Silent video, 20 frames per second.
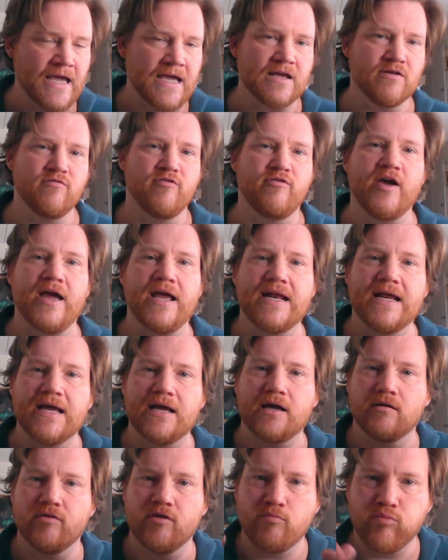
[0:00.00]

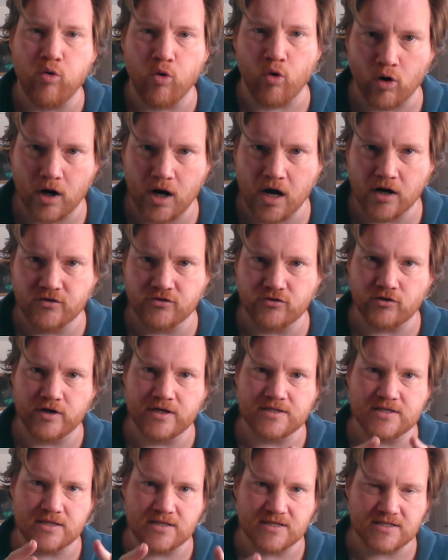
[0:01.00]
invading the poor
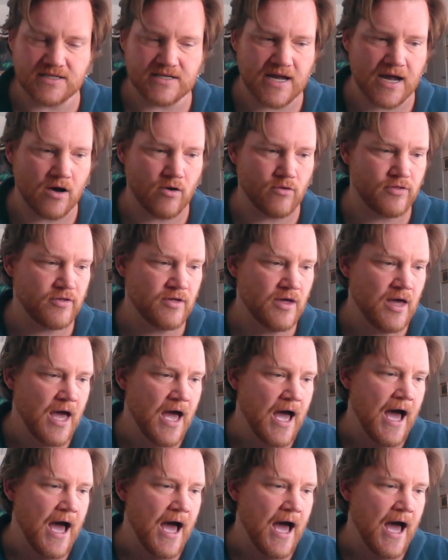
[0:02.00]
country to the south.